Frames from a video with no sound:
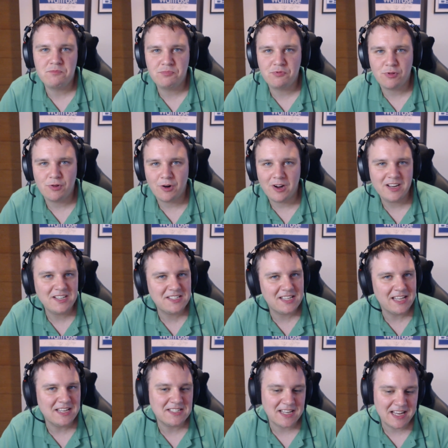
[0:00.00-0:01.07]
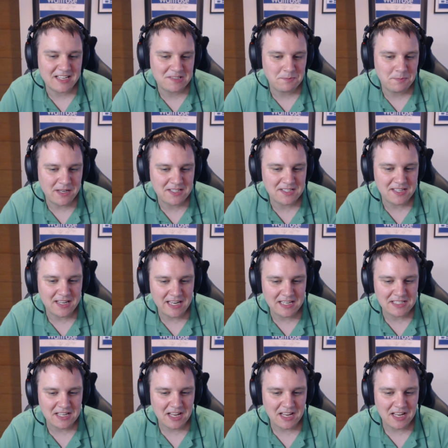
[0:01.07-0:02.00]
price these SBCs,